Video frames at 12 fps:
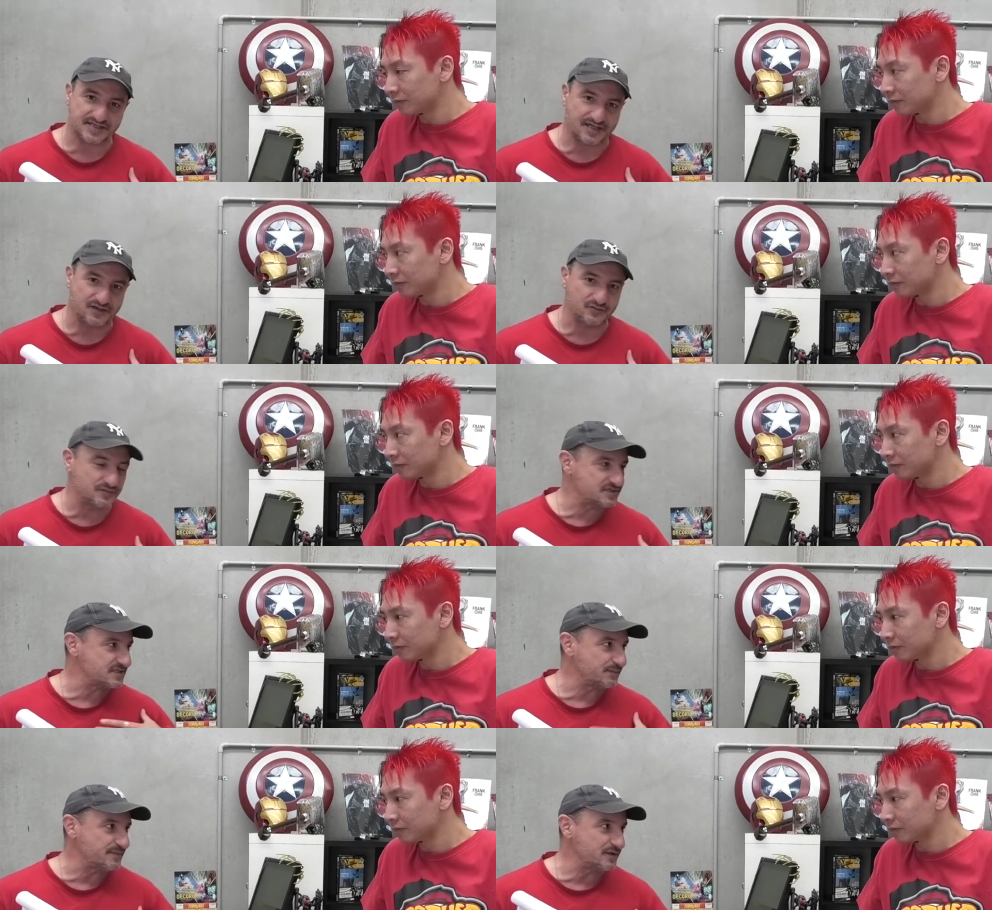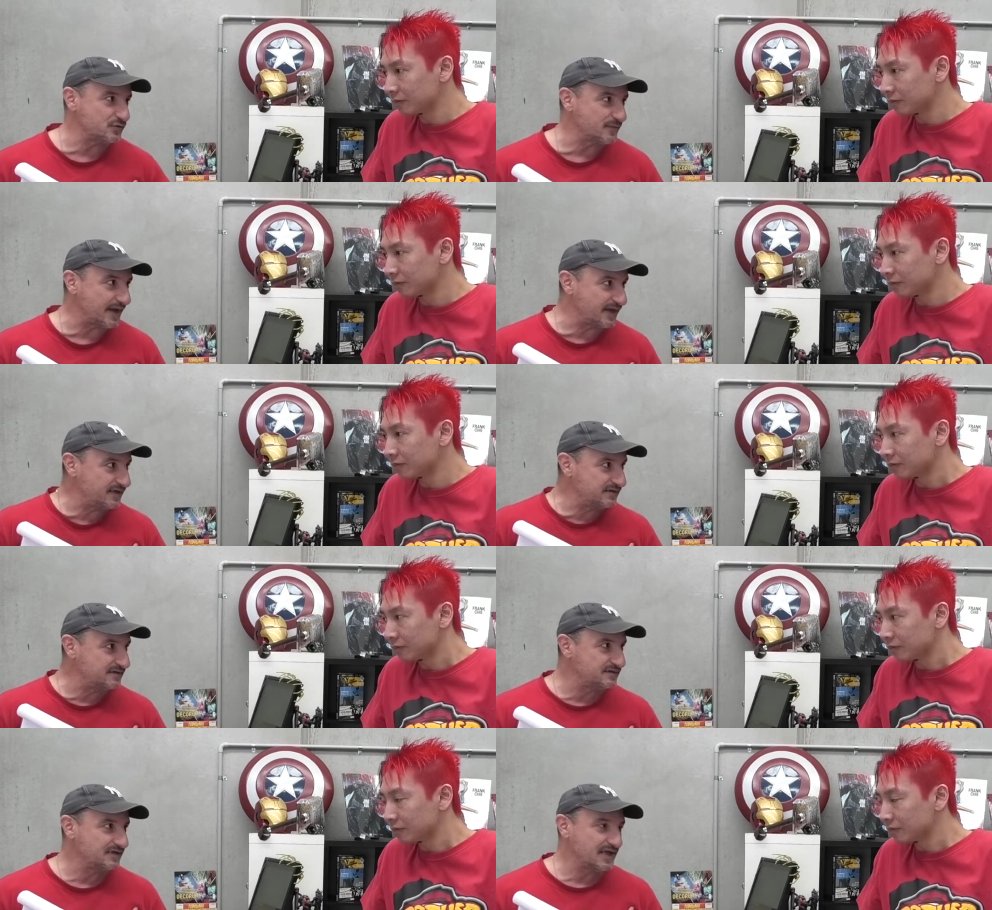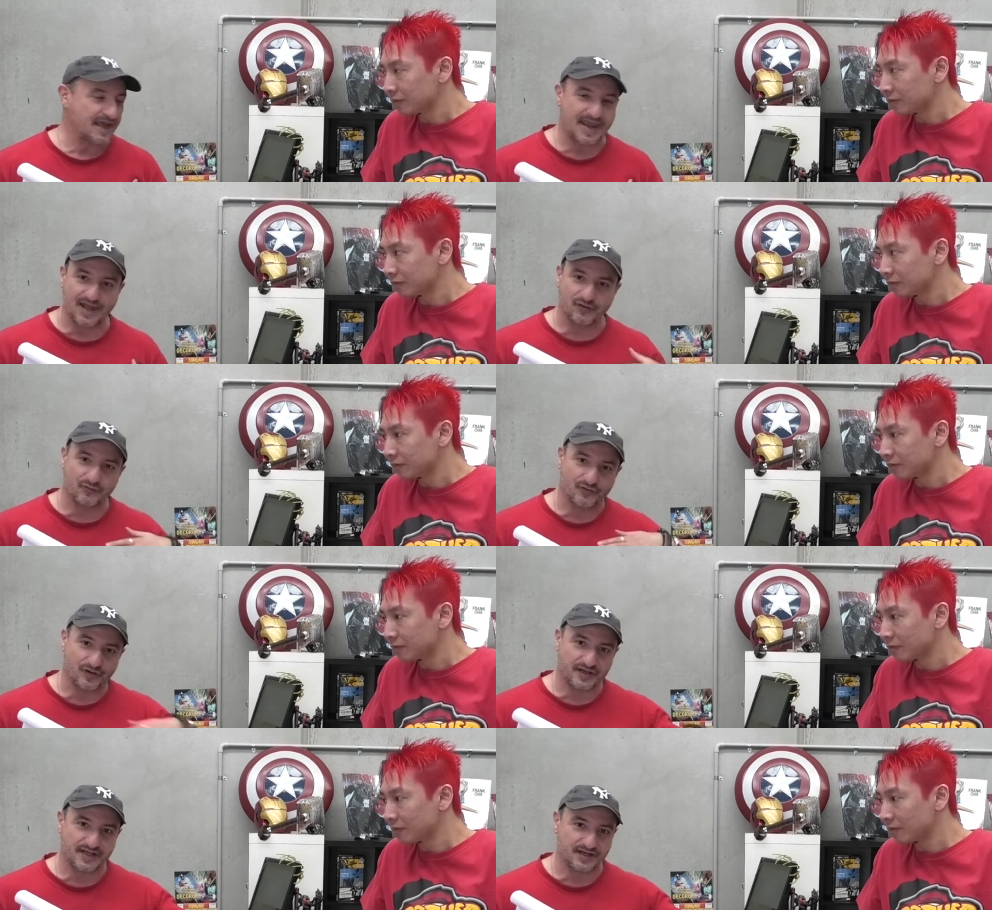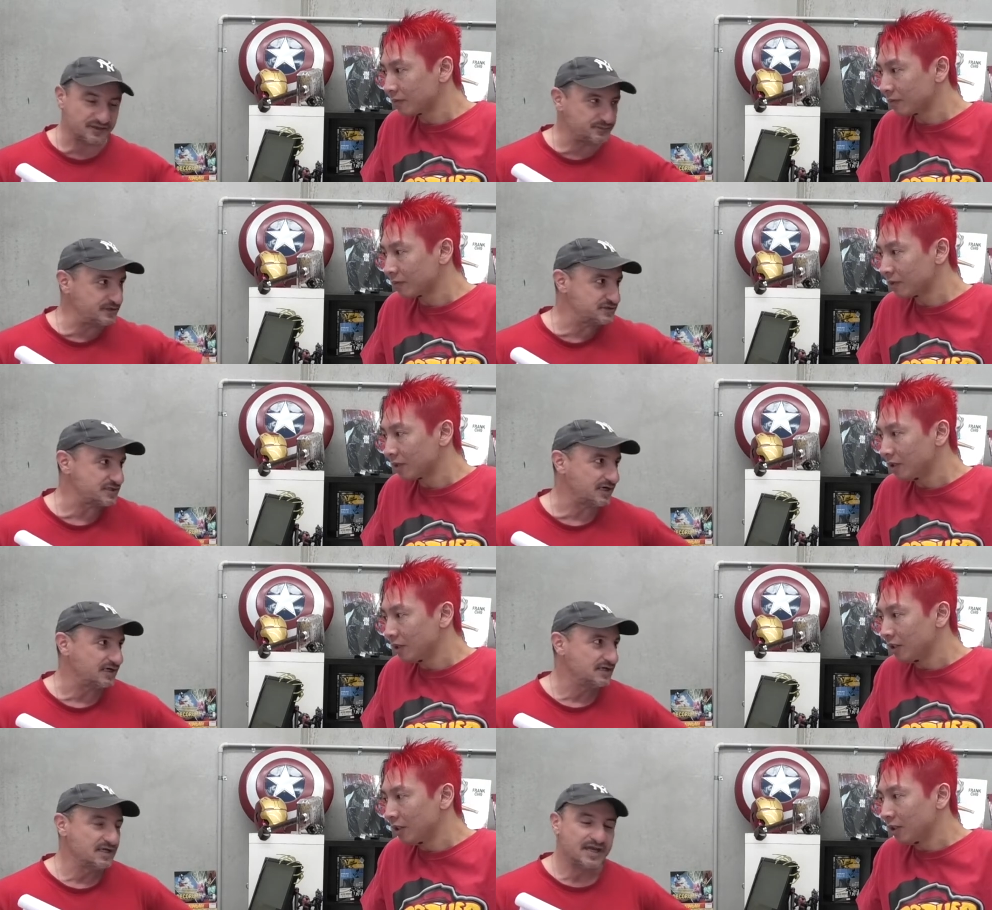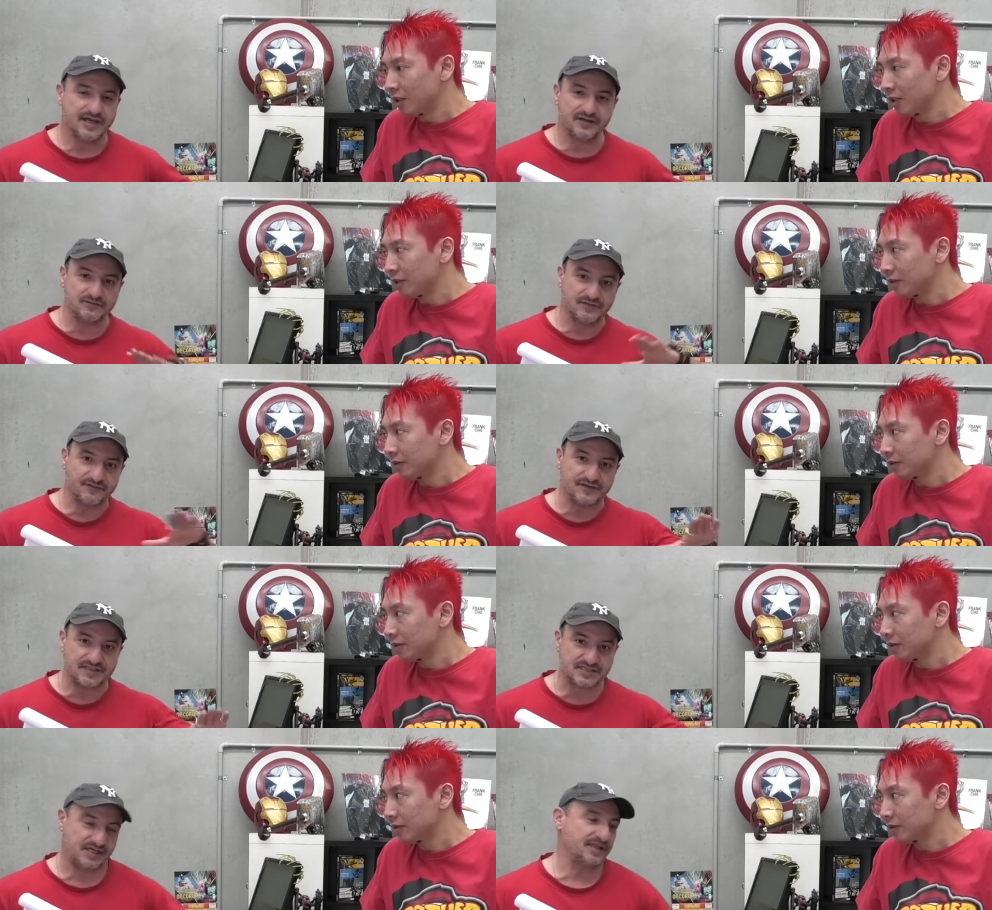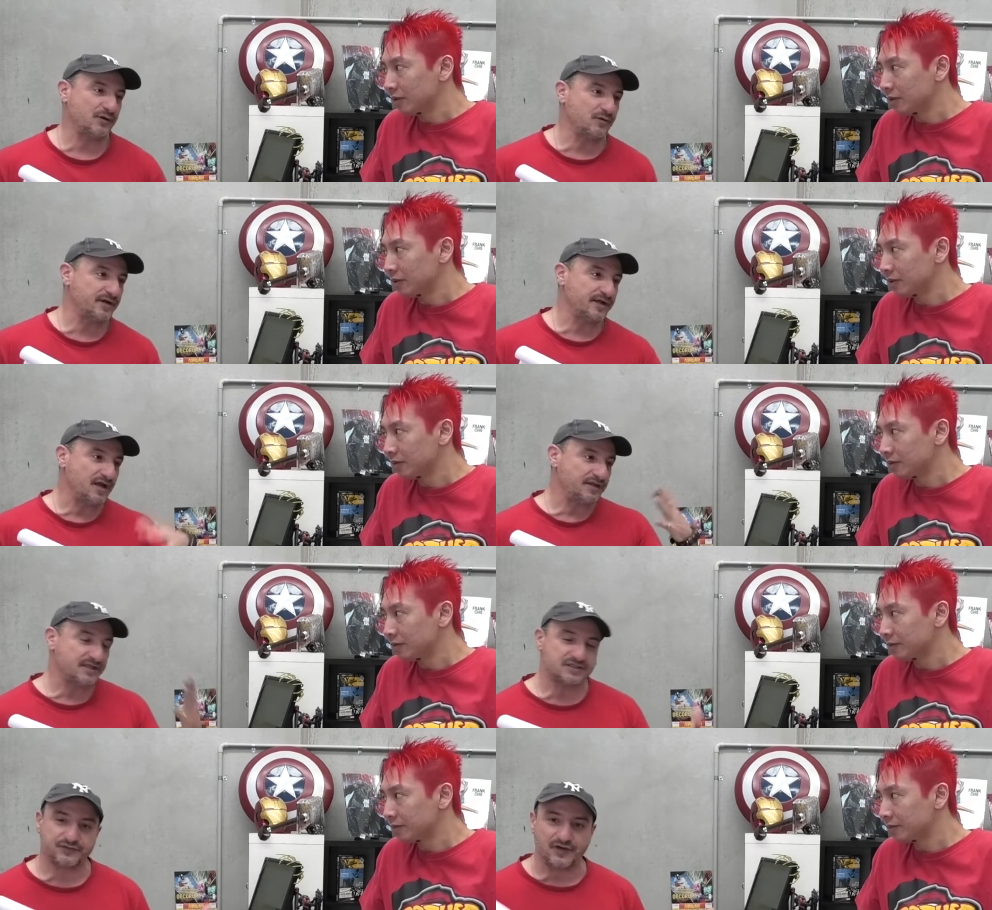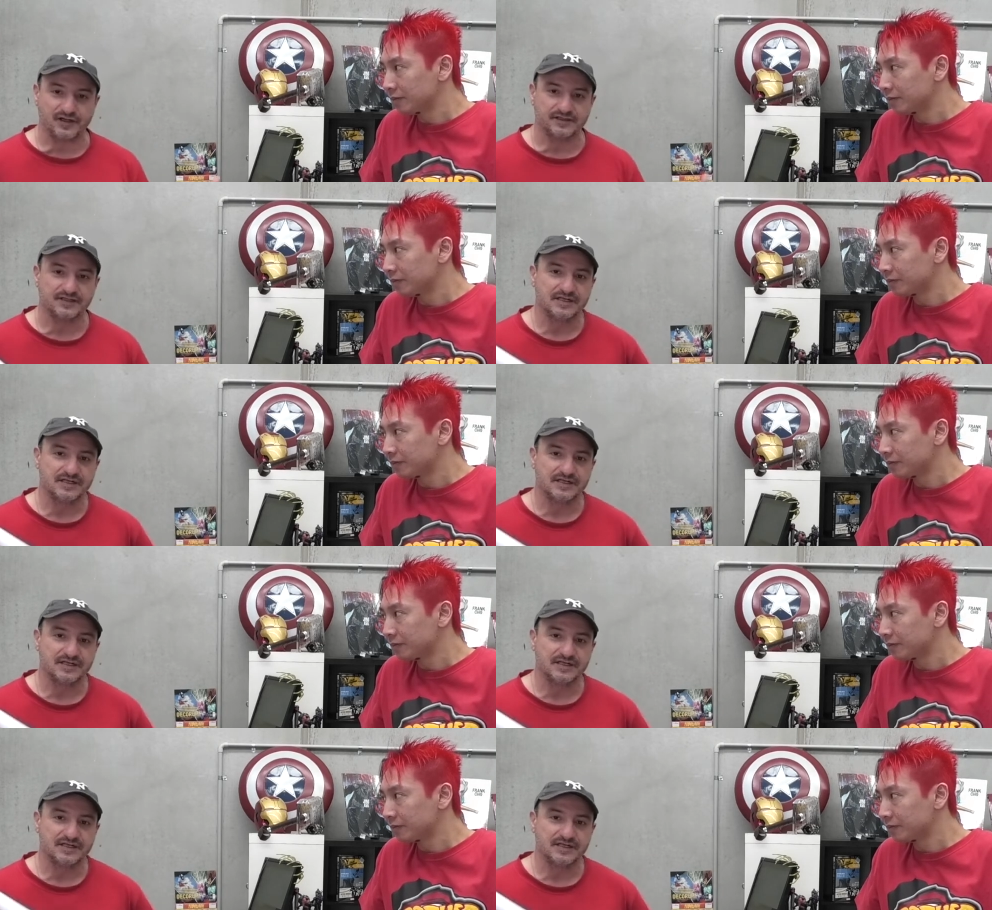Speaker 1: out, which is the middleman, out right out of the picture. And if that's how they want to go, that's fine.